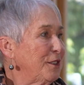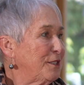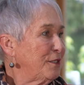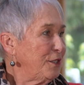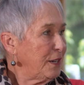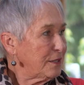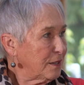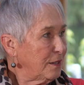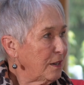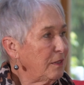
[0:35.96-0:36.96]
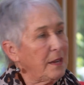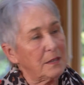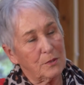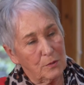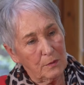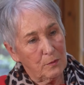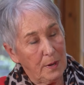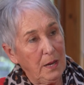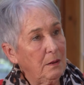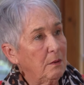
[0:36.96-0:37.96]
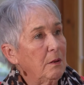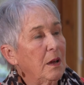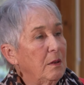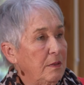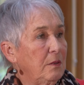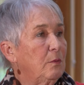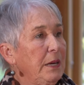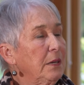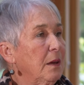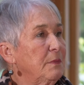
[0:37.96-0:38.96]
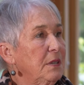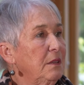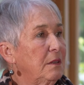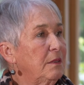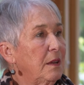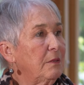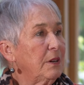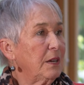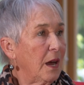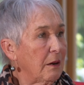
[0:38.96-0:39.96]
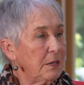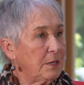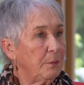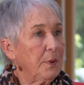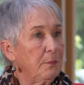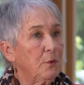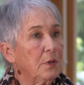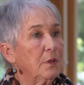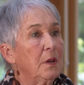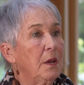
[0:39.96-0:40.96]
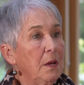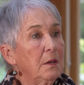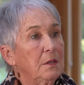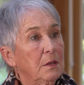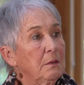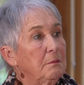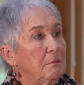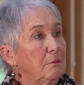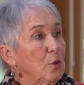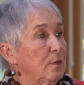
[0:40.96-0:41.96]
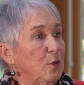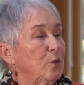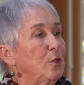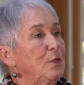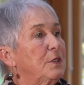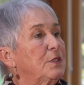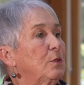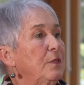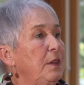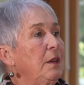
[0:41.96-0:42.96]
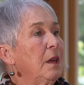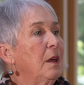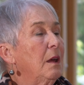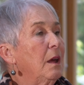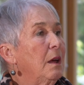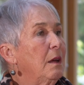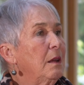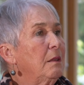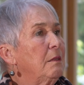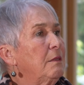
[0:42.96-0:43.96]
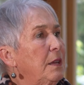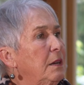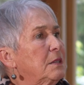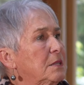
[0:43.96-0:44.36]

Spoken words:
that are suggested, and that's sort of where I think WEAN comes in, that They're encouraging people to move it or lose it sort of thing, that